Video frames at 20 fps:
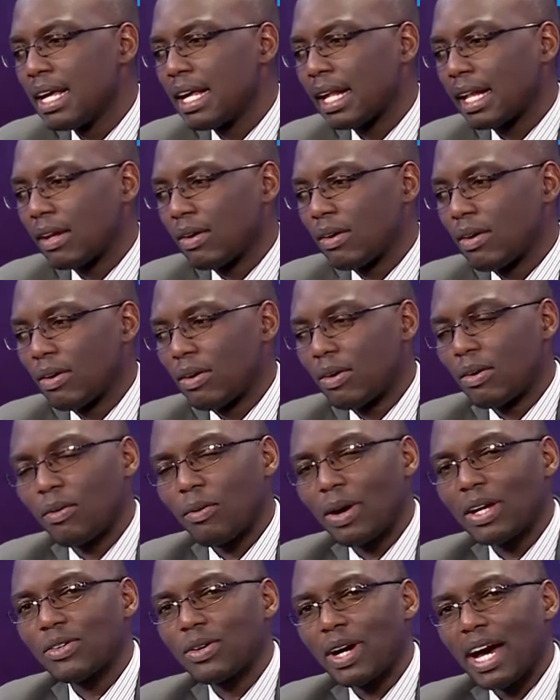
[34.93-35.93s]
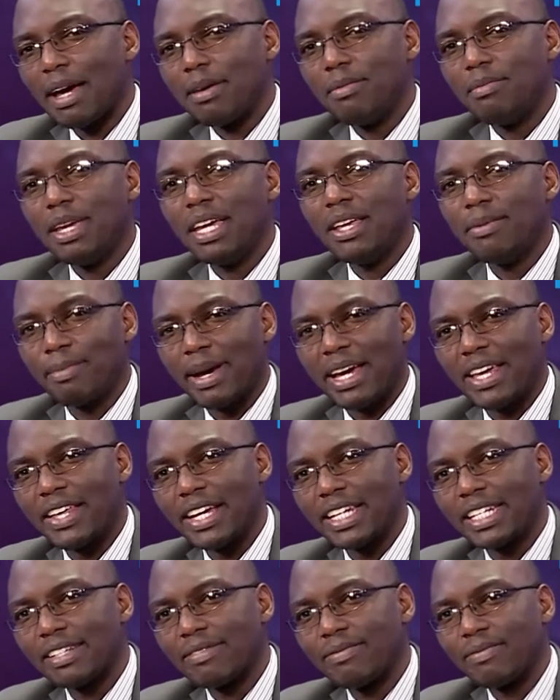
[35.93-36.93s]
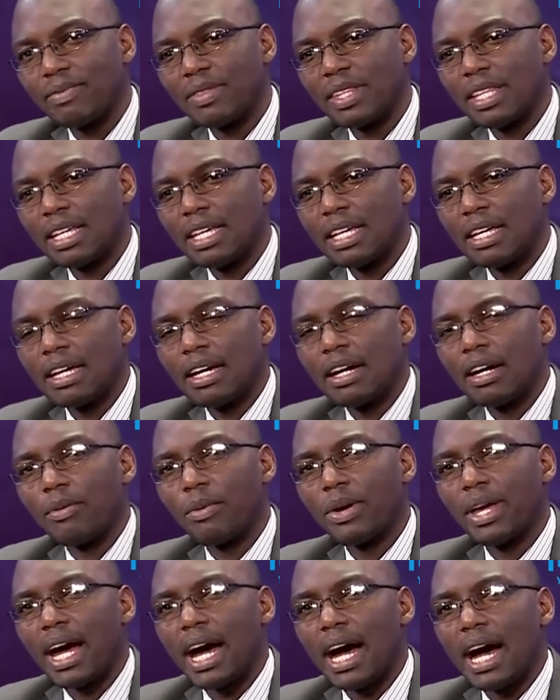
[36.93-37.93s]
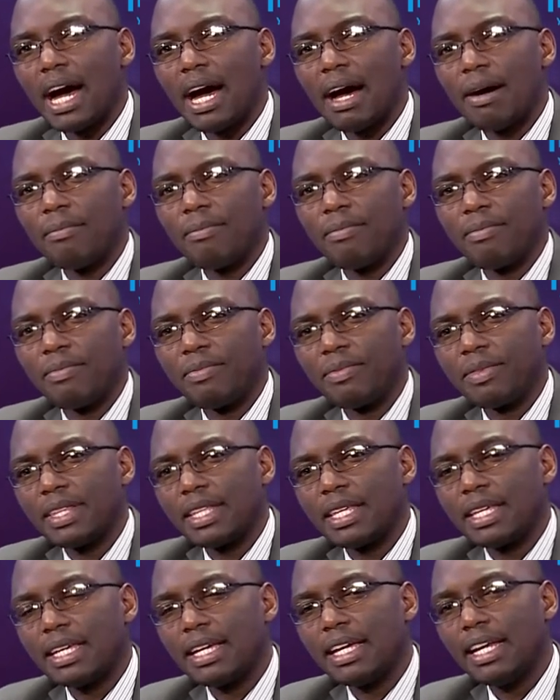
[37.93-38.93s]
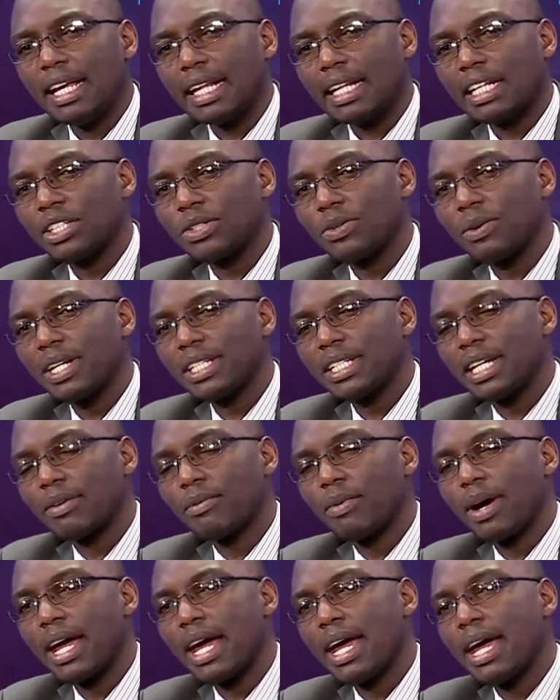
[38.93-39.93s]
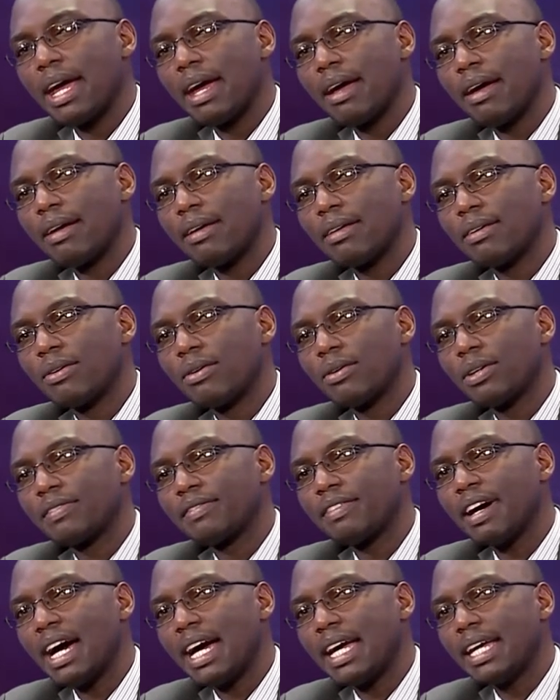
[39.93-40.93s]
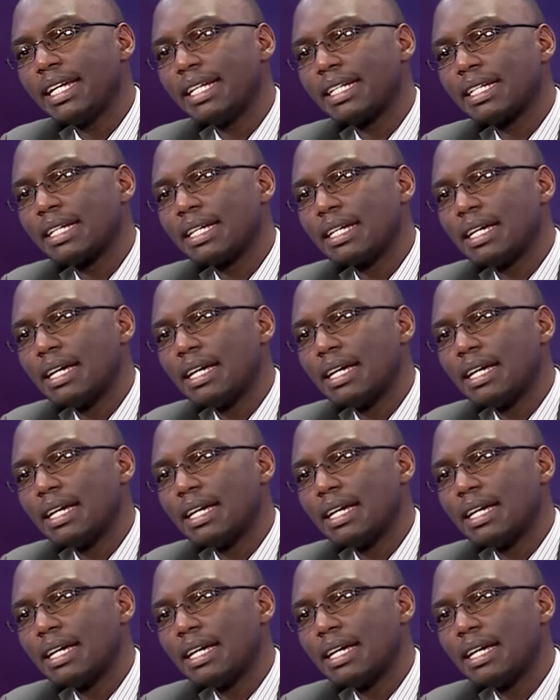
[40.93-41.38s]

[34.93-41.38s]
So what do I mean by that? We are in a situation where you would find